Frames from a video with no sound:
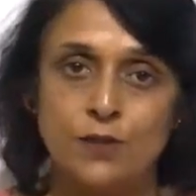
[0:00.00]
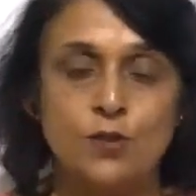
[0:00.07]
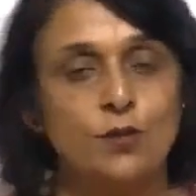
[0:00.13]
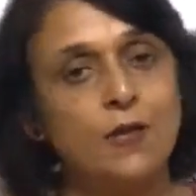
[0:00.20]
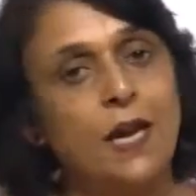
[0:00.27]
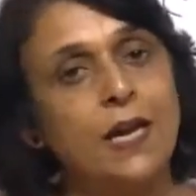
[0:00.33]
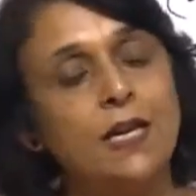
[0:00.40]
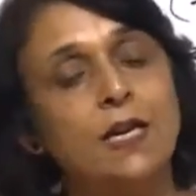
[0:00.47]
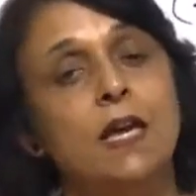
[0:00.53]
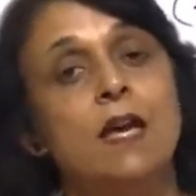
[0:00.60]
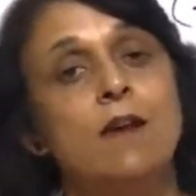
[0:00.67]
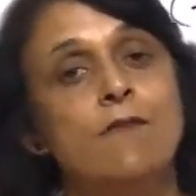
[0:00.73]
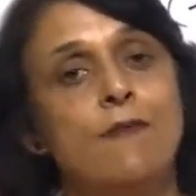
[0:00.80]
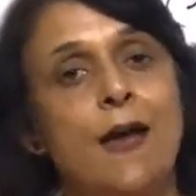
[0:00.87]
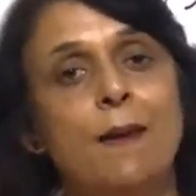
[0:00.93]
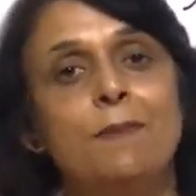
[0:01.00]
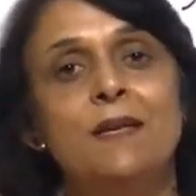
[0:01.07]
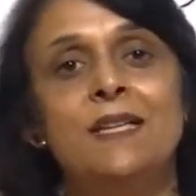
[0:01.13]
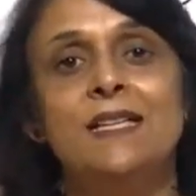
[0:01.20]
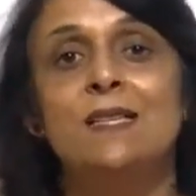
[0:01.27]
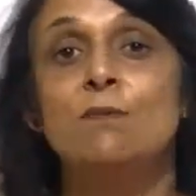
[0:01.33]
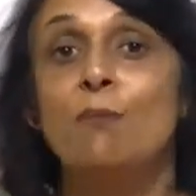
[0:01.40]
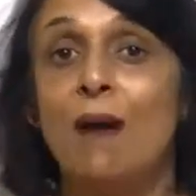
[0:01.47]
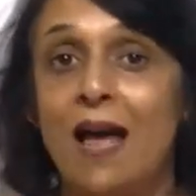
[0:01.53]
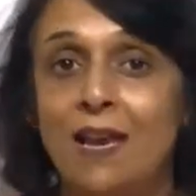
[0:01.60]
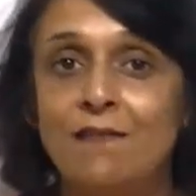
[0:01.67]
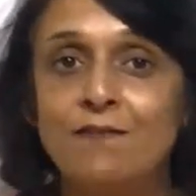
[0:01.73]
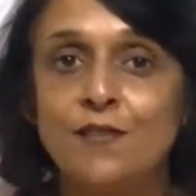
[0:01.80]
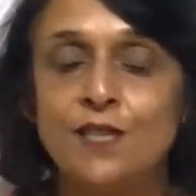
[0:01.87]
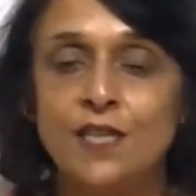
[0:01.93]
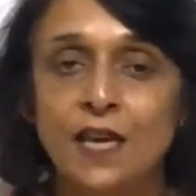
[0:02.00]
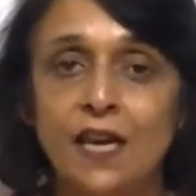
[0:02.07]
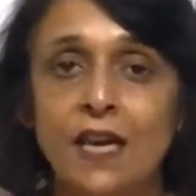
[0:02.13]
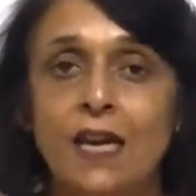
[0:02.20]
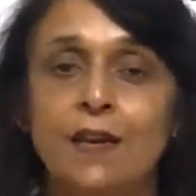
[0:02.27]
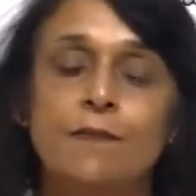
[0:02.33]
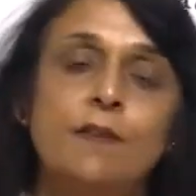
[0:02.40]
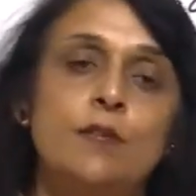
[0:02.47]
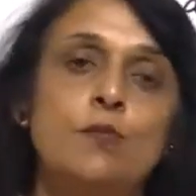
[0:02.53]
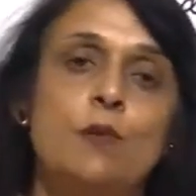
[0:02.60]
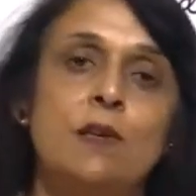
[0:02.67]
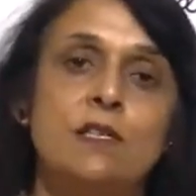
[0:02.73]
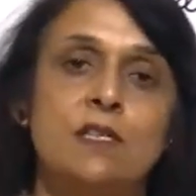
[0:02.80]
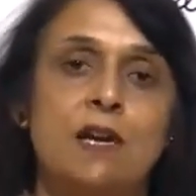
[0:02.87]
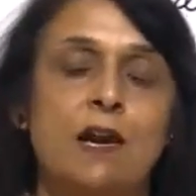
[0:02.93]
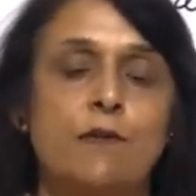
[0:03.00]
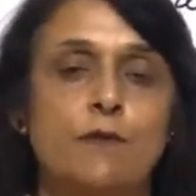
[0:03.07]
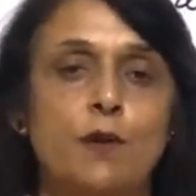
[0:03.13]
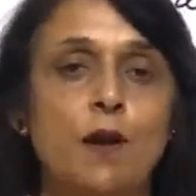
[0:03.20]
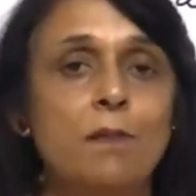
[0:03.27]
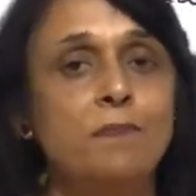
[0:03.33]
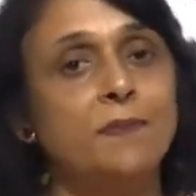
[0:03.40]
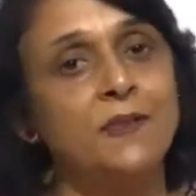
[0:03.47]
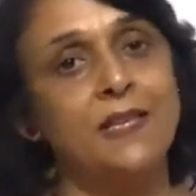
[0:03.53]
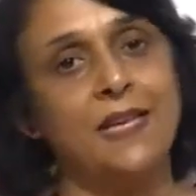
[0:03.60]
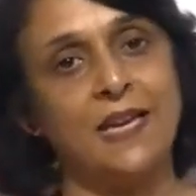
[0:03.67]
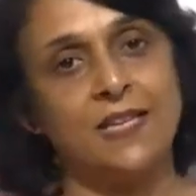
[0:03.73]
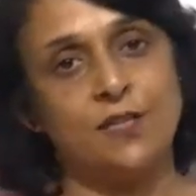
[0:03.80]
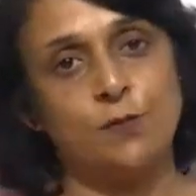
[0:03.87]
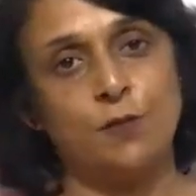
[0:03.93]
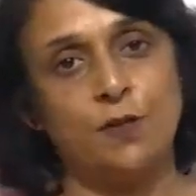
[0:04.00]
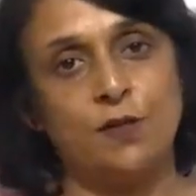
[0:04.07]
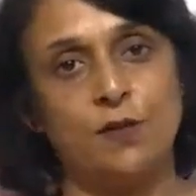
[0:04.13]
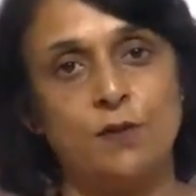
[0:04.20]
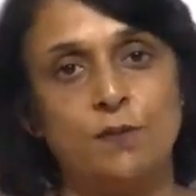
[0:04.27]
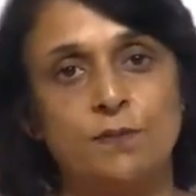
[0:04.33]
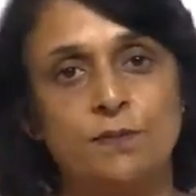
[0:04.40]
So that family is Malvaceae, which we'll start from the next video.